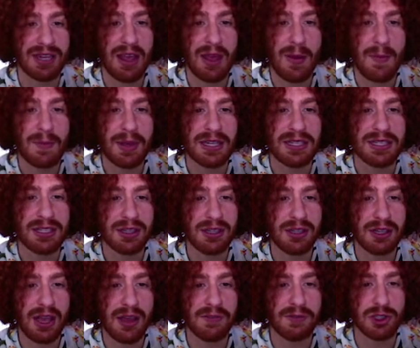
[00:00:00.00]
basically
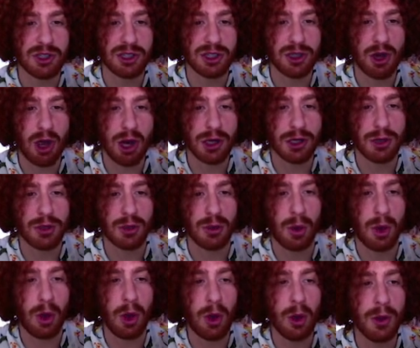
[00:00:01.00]
I've just talked through
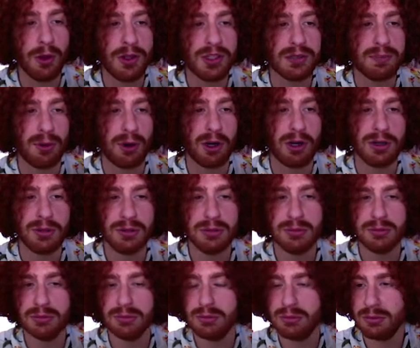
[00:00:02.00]
all this part
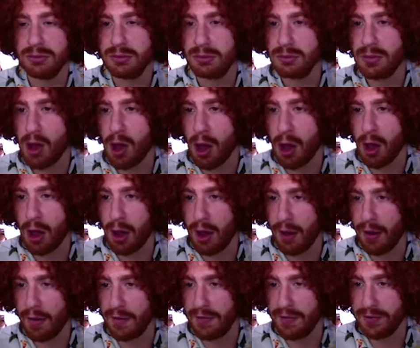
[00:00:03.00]

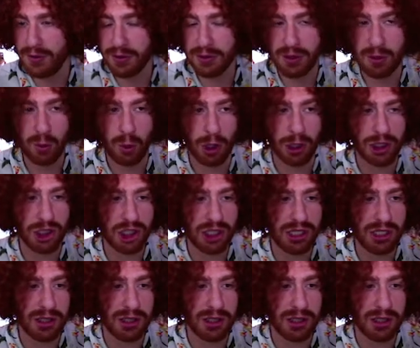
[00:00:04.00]
of the worksheet.